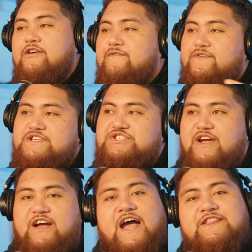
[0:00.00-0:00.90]
for this
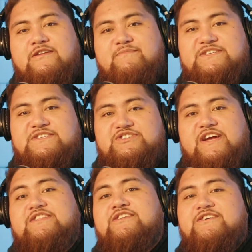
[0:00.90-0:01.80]
track, I didn't mix the
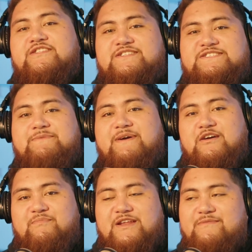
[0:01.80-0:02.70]
track. The teammate
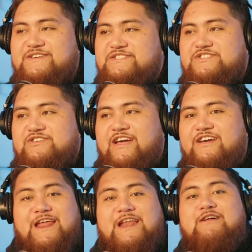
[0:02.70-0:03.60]
Capena mixed this track,
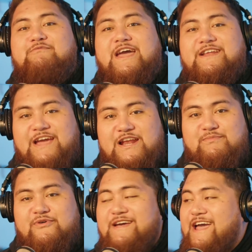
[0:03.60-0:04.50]
and then we had Kelly
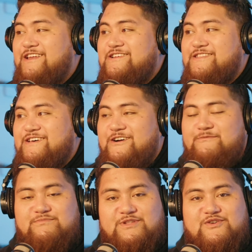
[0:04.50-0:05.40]
Boy add in
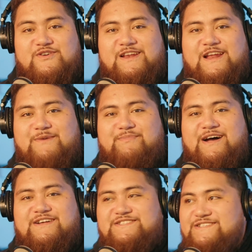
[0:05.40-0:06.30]
the ukulele
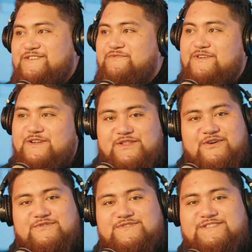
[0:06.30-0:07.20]
part just to fill in
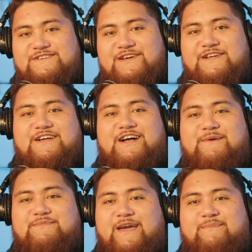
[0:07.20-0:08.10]
those
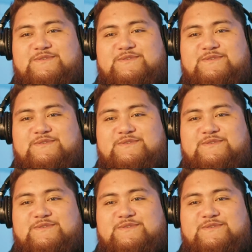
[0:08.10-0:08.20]
gaps.